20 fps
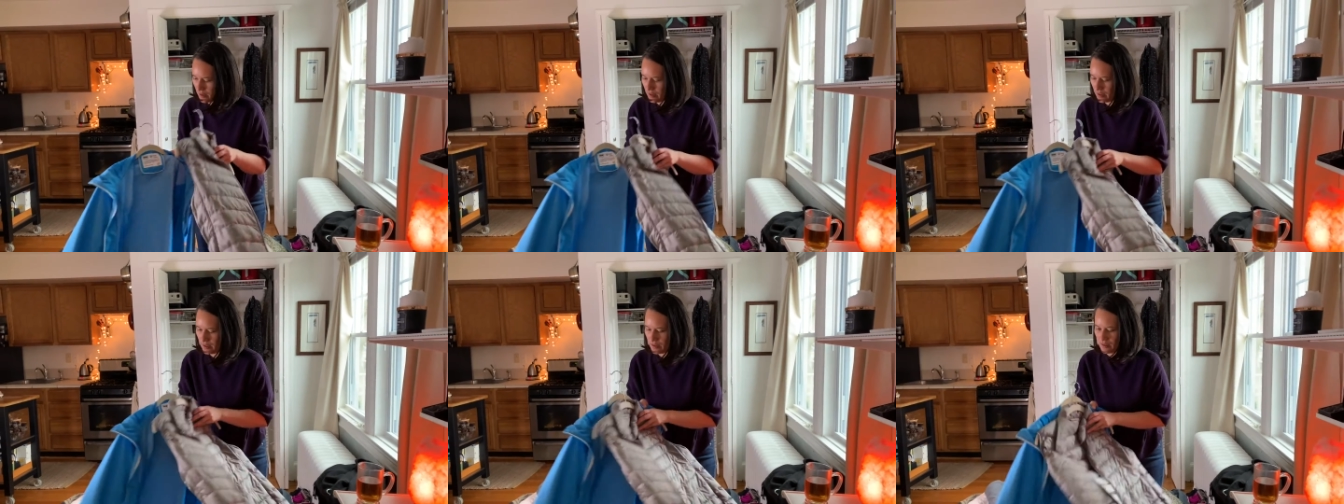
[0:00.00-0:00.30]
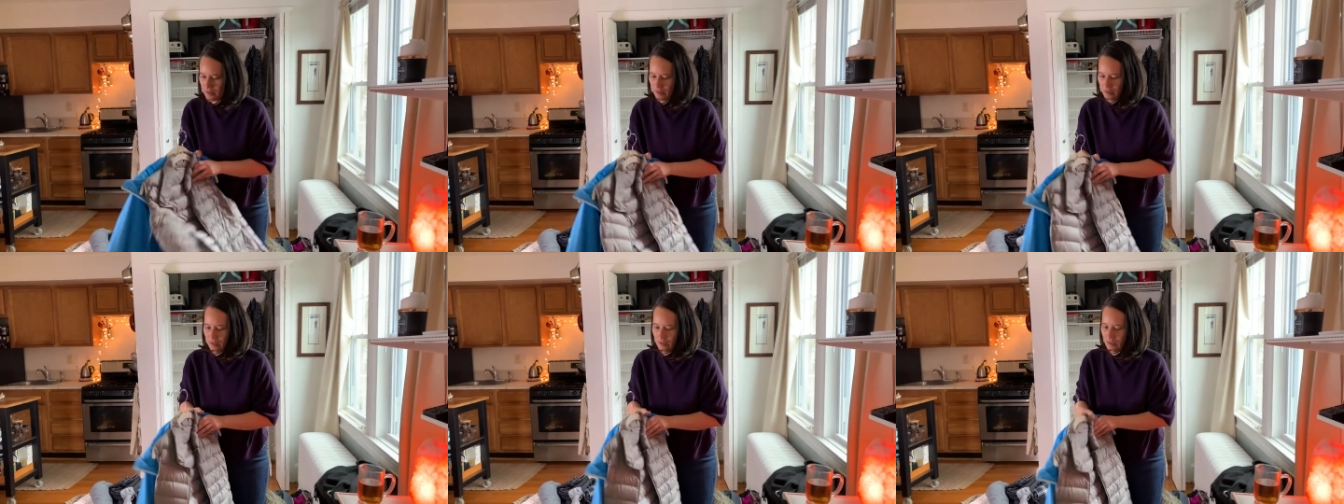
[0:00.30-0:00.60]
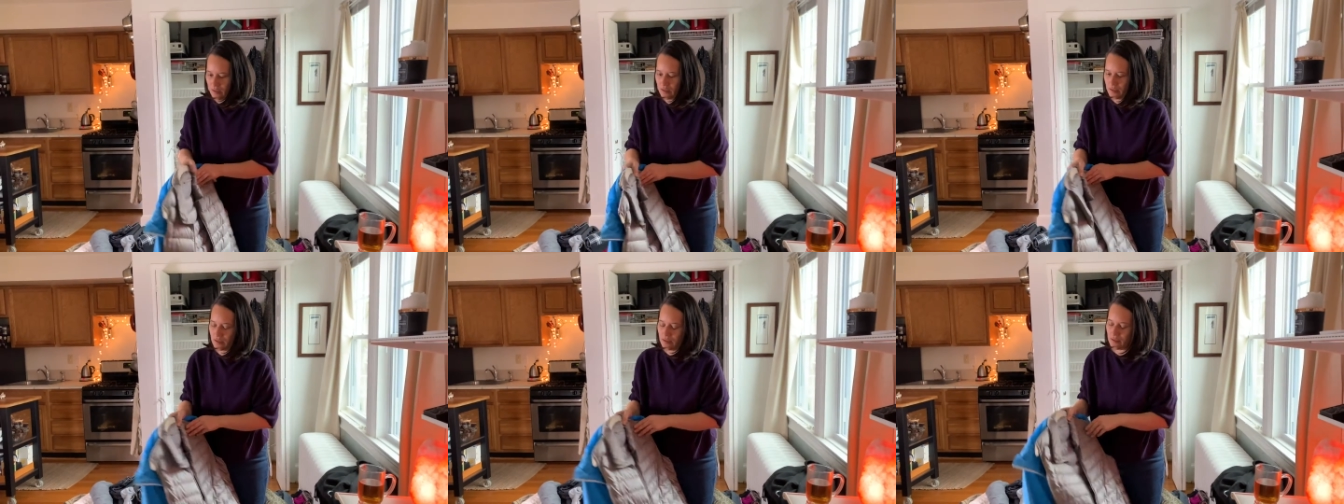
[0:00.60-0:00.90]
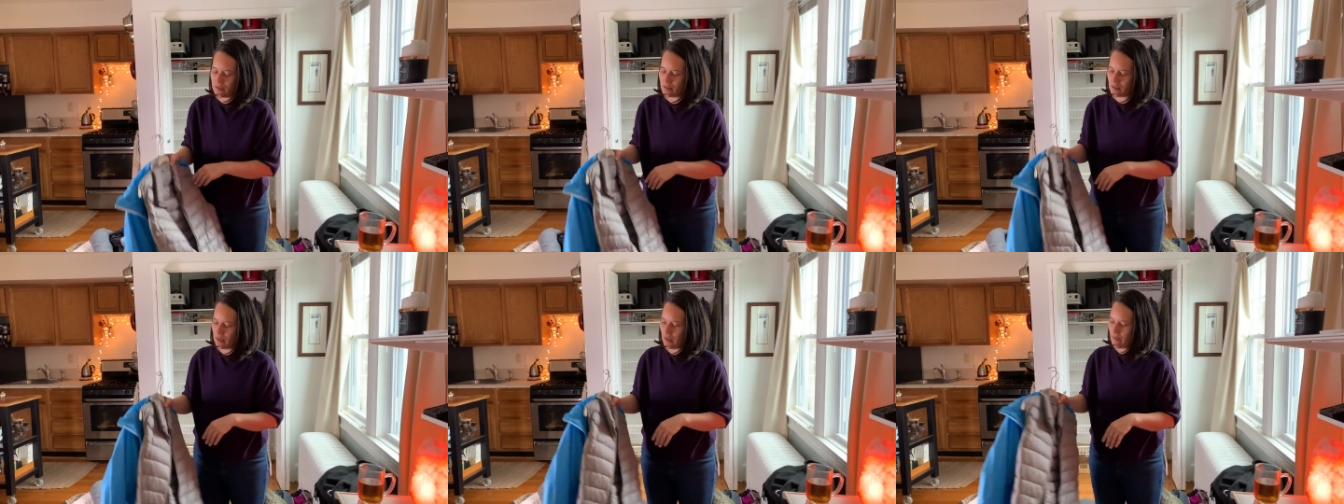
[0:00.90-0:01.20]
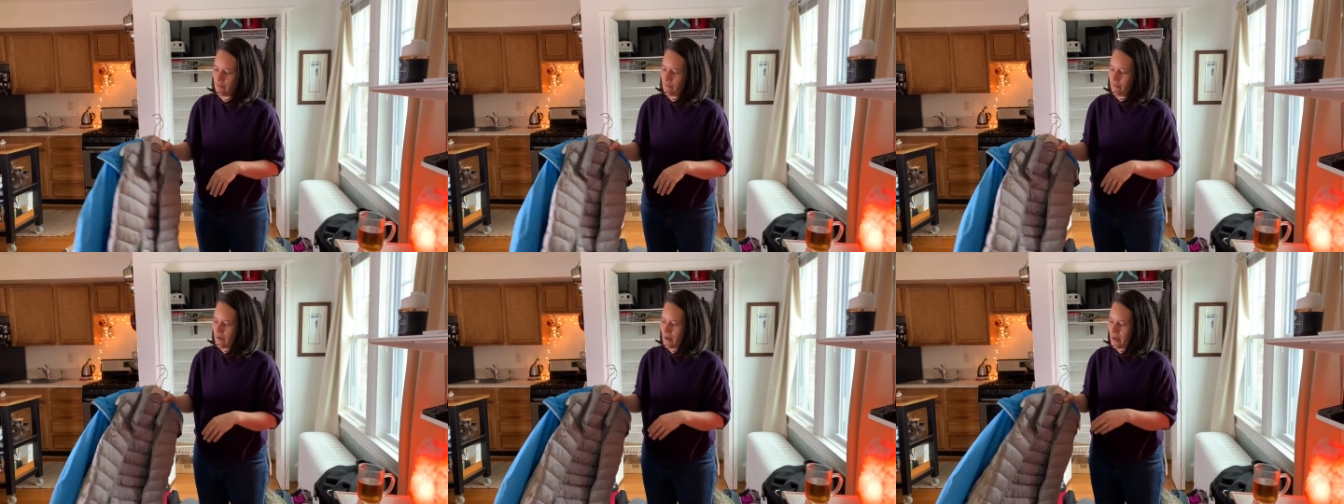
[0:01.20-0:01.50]
This is
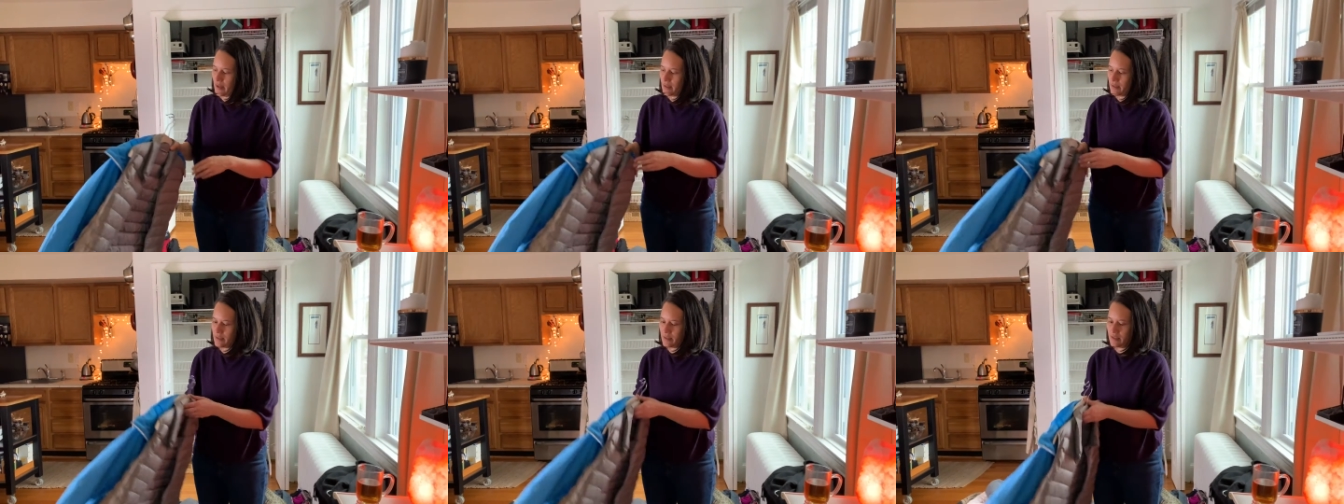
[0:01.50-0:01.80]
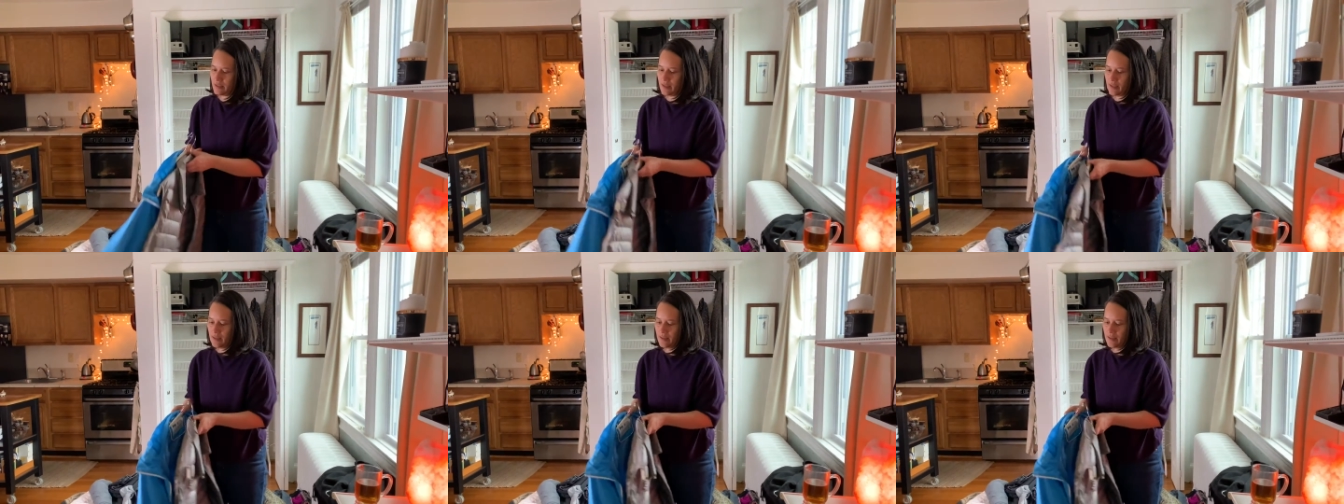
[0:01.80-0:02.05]
a vest.